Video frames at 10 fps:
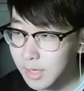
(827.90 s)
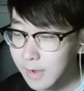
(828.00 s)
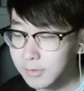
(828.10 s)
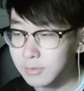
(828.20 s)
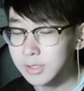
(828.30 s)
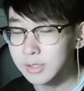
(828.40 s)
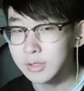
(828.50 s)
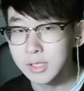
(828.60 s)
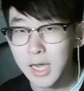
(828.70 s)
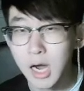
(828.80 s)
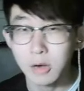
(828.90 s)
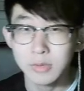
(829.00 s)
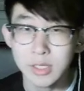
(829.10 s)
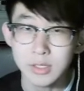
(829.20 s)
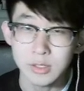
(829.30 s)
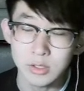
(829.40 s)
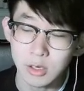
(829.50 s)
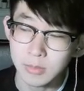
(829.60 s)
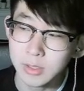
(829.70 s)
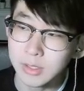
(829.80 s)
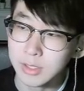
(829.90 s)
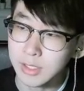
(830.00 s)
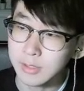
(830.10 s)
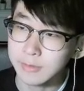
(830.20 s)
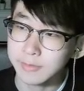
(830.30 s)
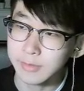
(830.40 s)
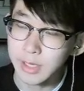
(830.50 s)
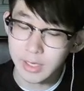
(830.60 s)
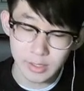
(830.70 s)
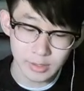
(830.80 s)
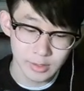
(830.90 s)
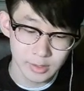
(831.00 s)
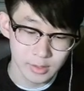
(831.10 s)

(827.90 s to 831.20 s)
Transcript: After researching how we can determine if a